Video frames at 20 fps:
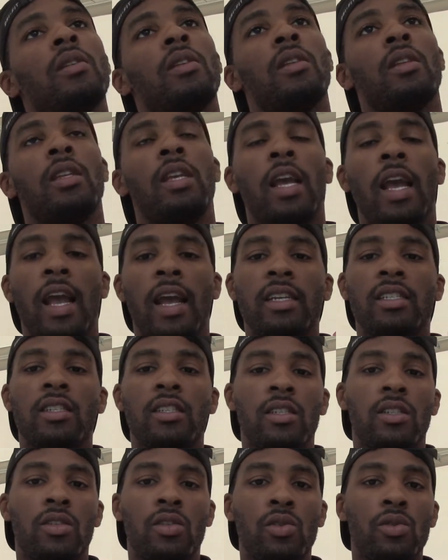your
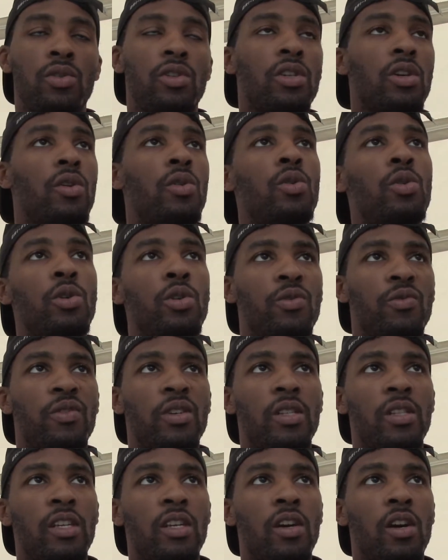actions do show who you
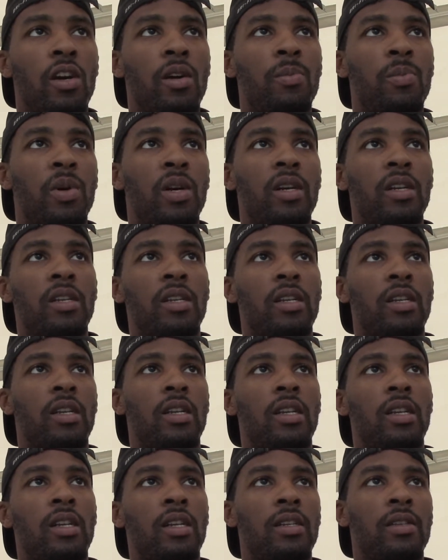really are. But
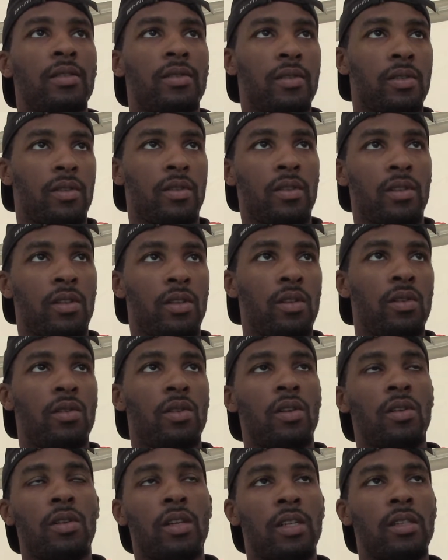it, you
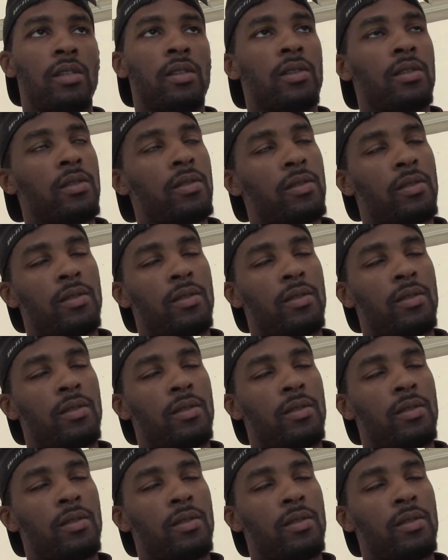know, that's